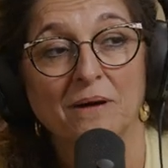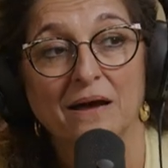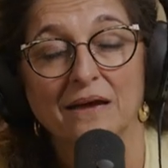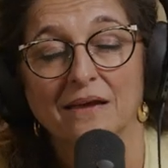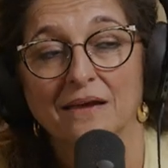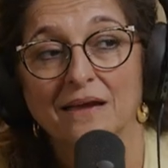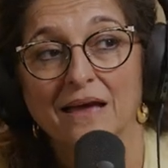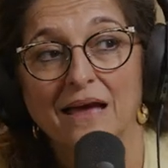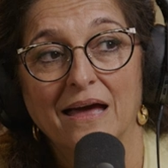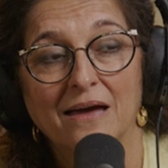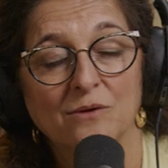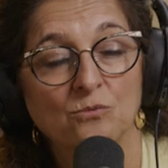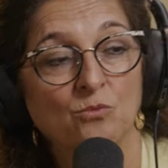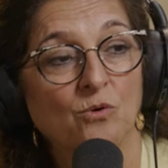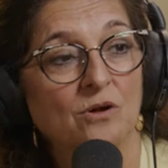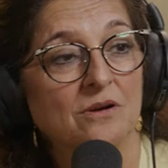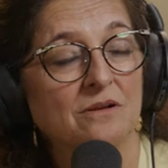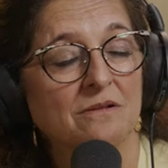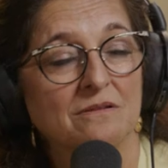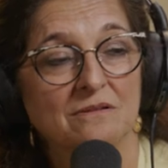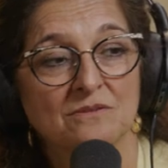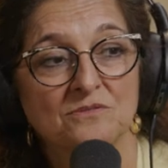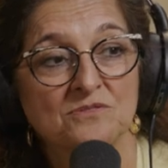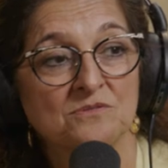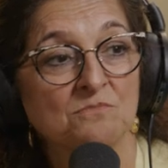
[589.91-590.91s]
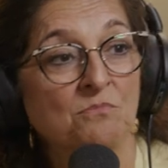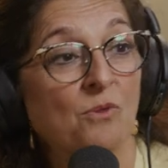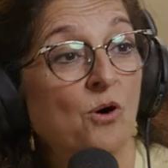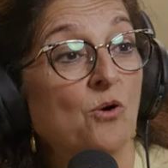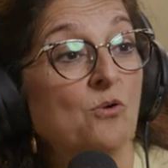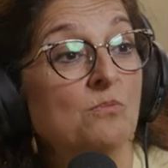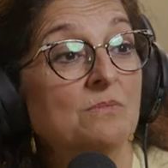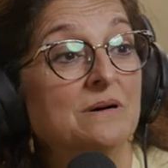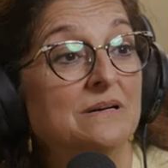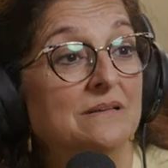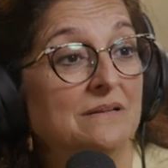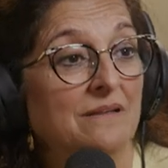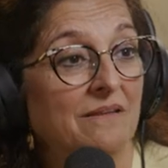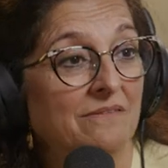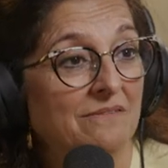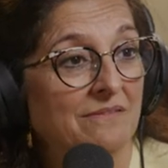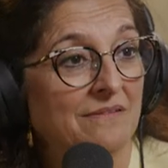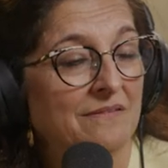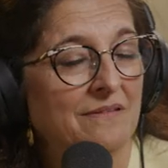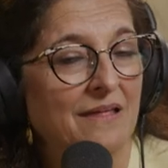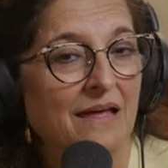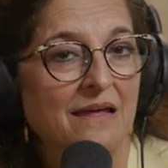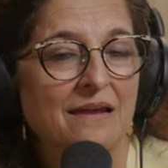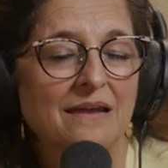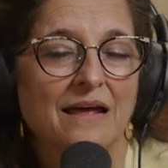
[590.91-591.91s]
I had one of those moments
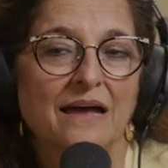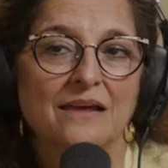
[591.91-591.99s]
that